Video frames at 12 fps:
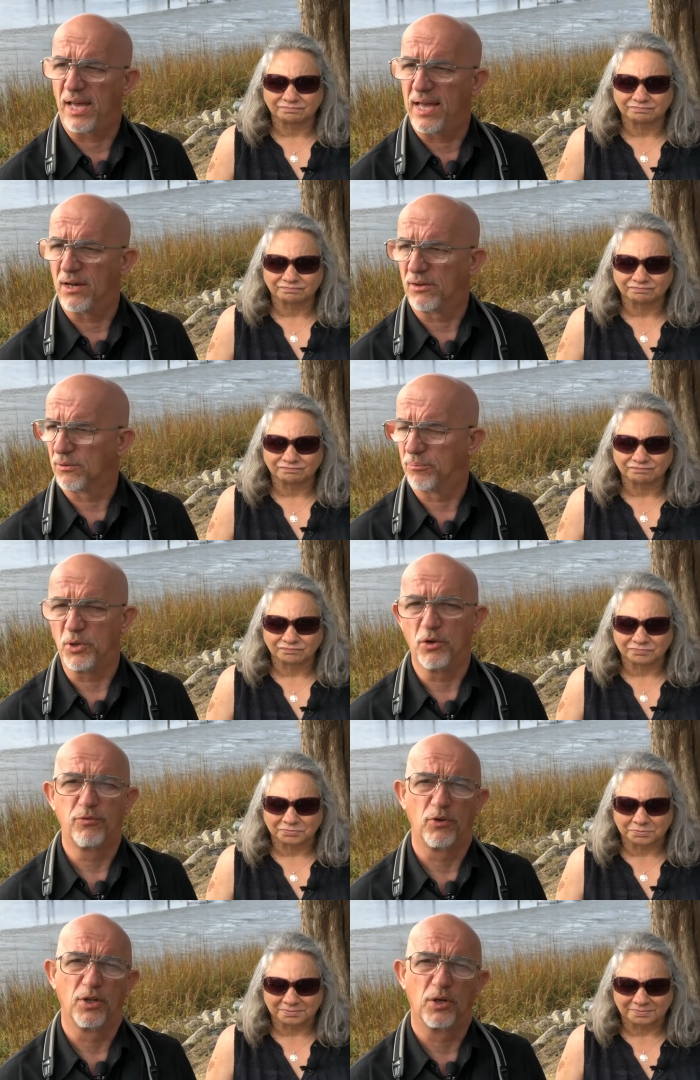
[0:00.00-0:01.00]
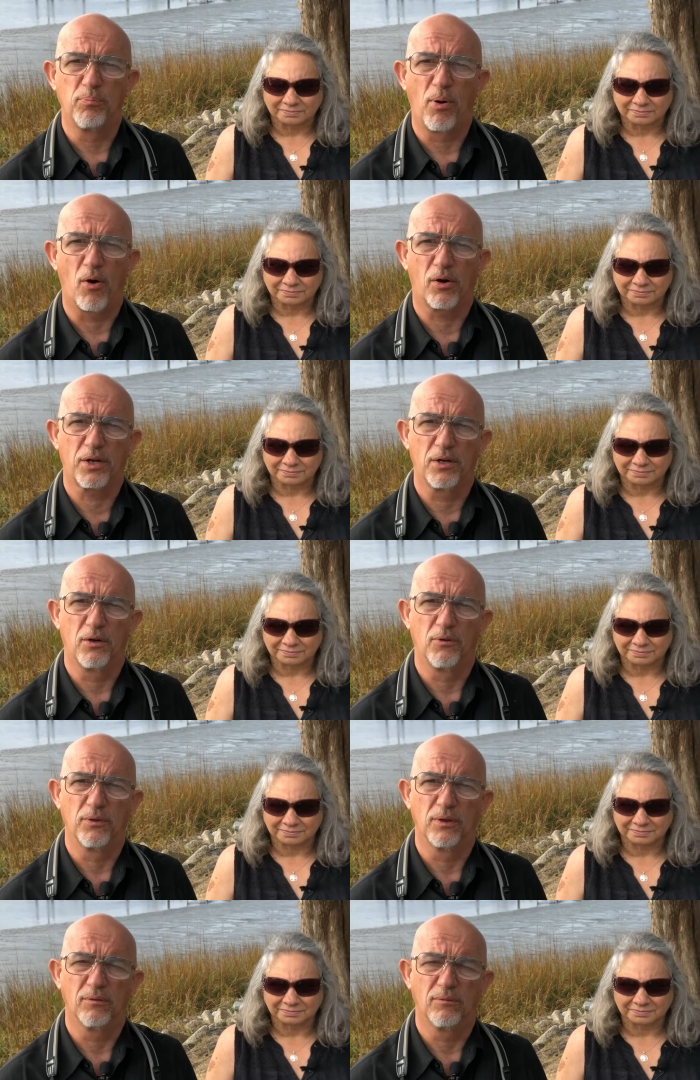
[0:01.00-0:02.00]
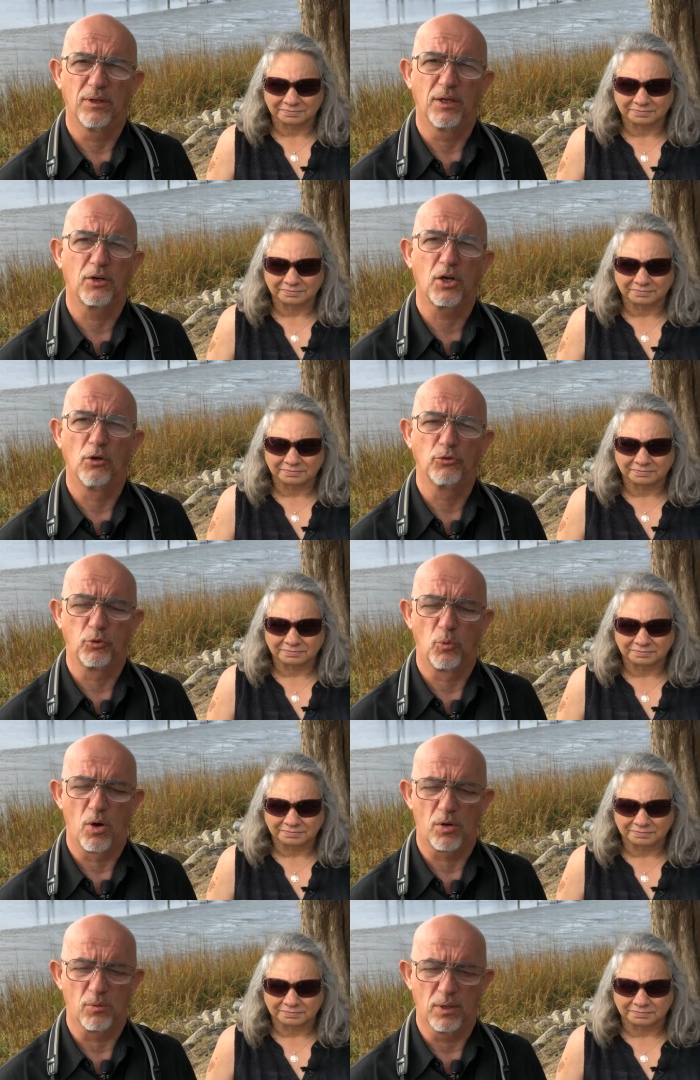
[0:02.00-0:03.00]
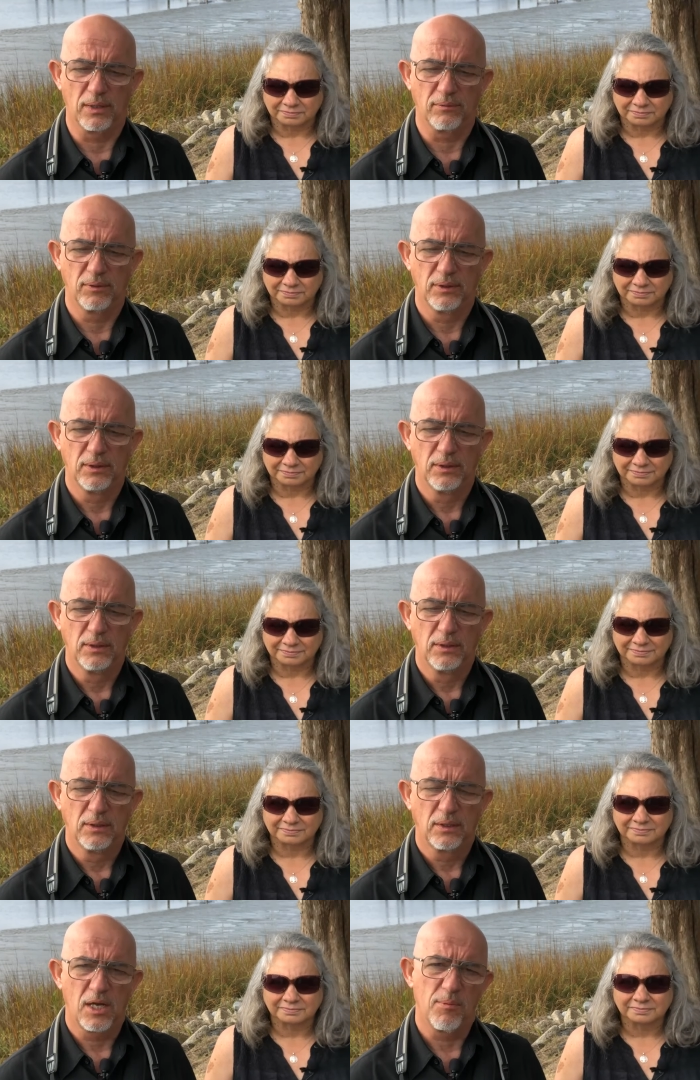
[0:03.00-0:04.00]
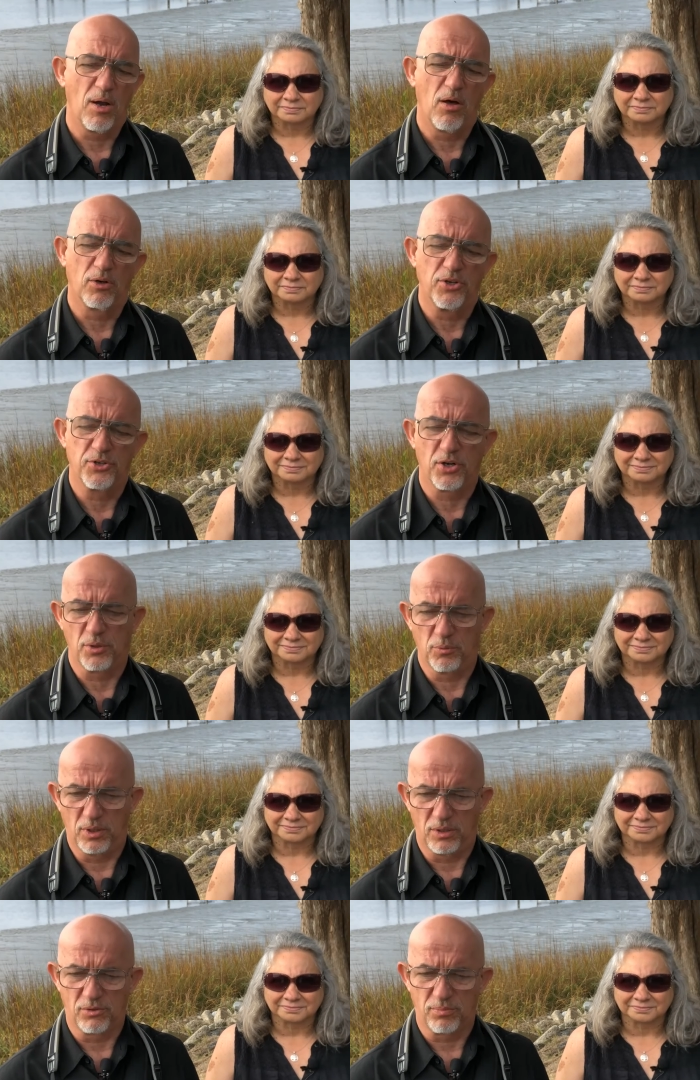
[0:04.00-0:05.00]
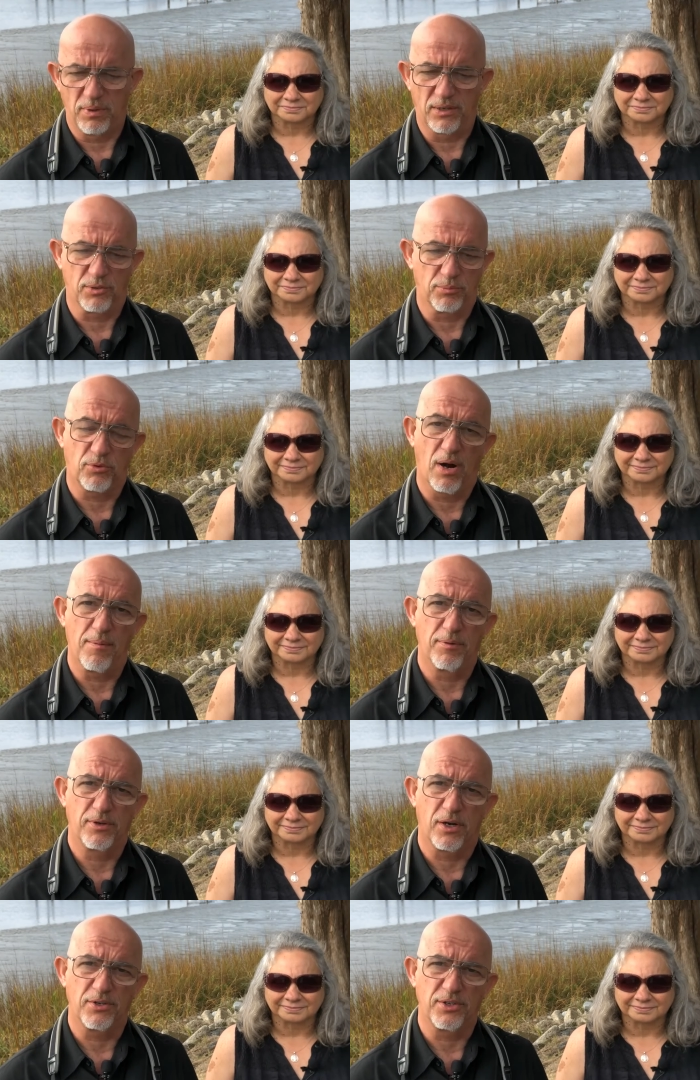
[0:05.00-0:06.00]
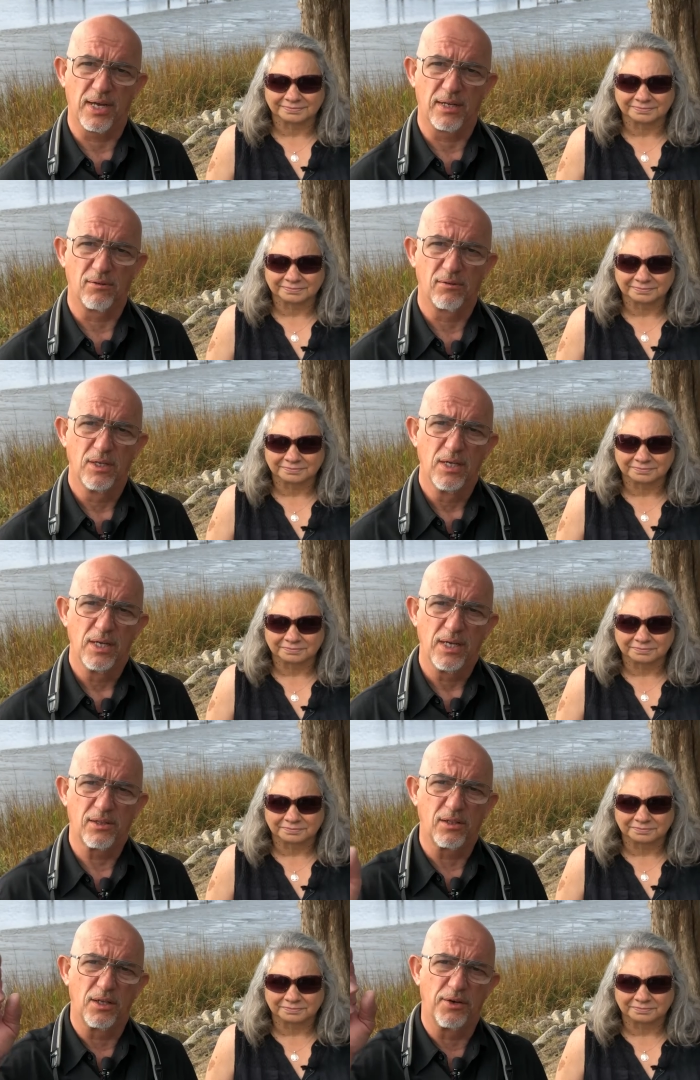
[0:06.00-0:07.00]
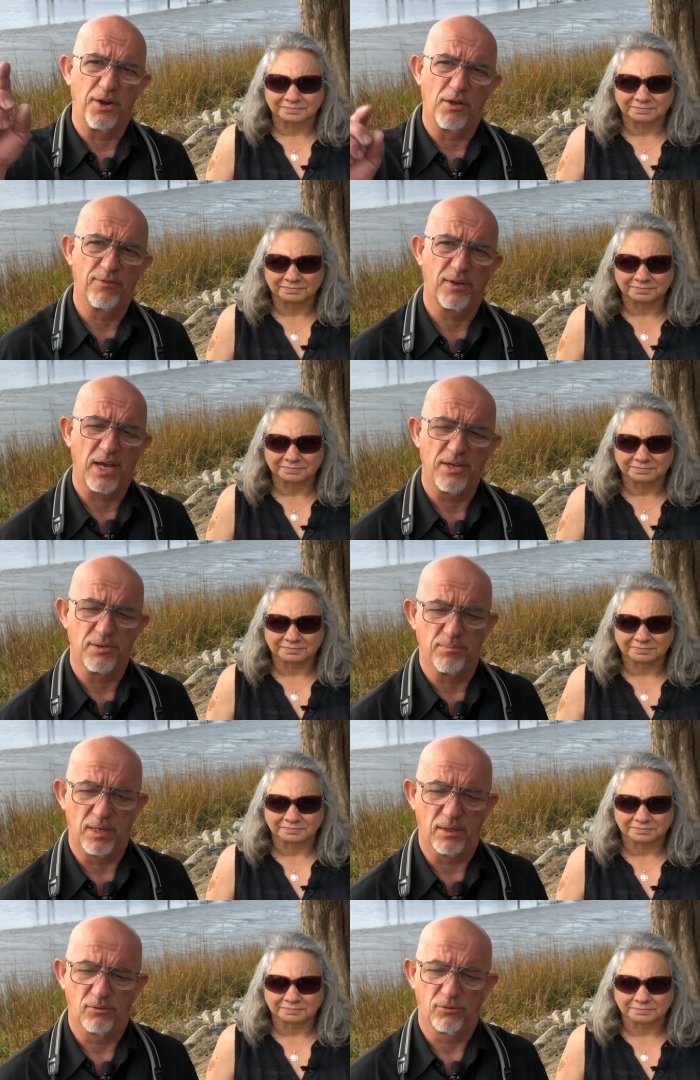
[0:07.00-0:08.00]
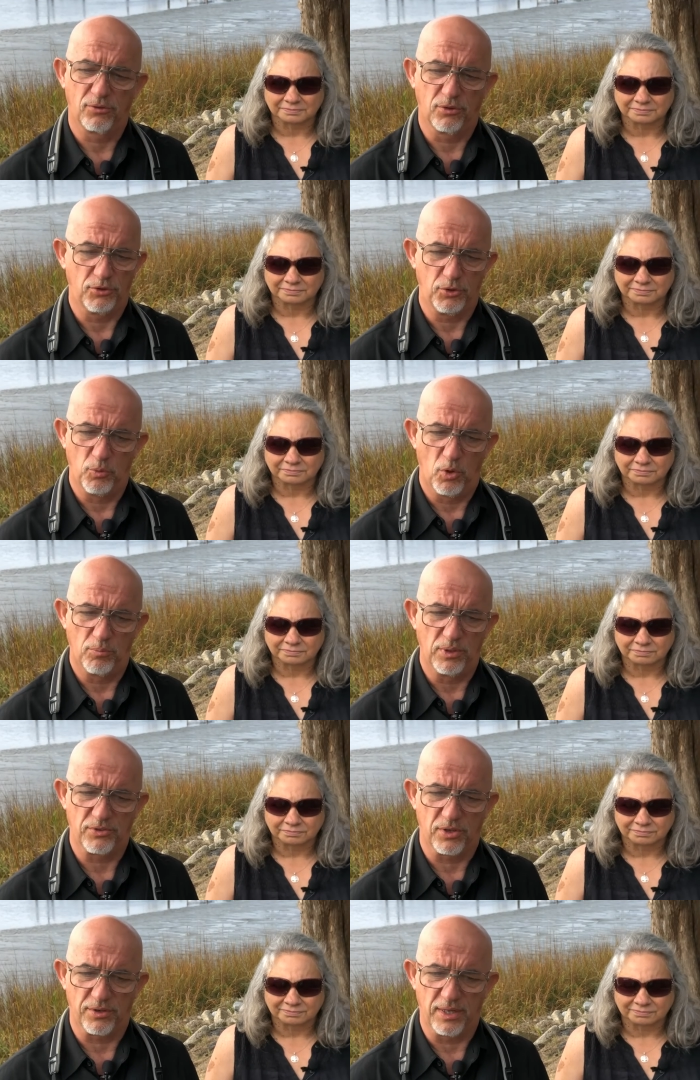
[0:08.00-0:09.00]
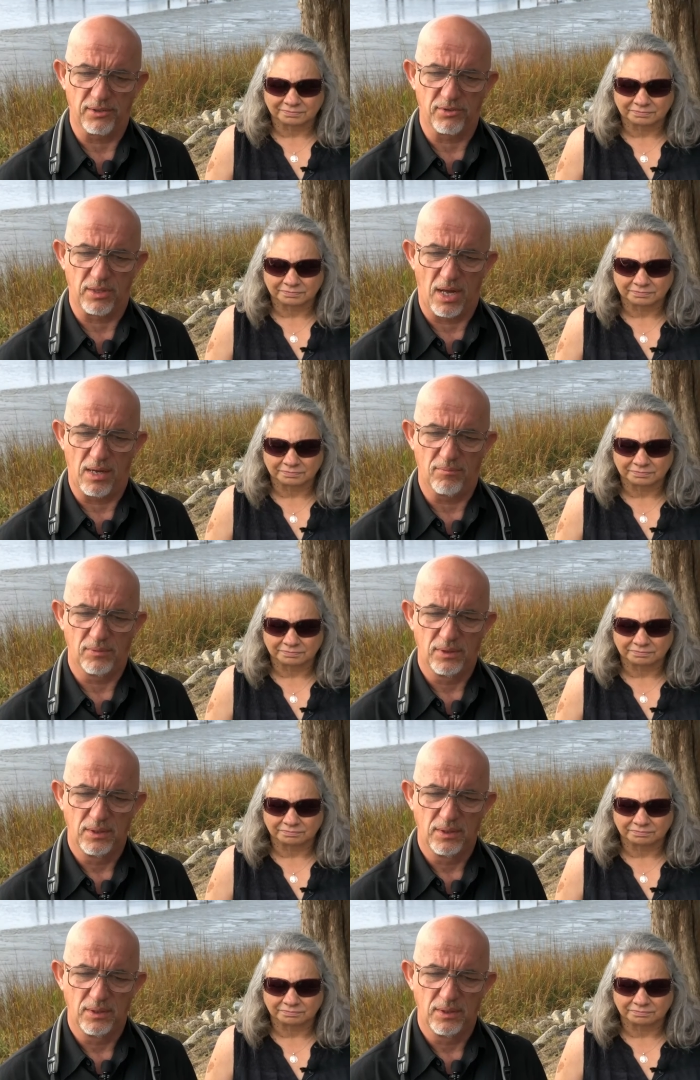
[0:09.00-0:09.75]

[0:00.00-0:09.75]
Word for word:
Speaker 1: town, a beautiful little park here on the Intercoastal Waterway. Come along and journey with us by subscribing to our channel. Hit the little notification bell so that you won't miss our next stop.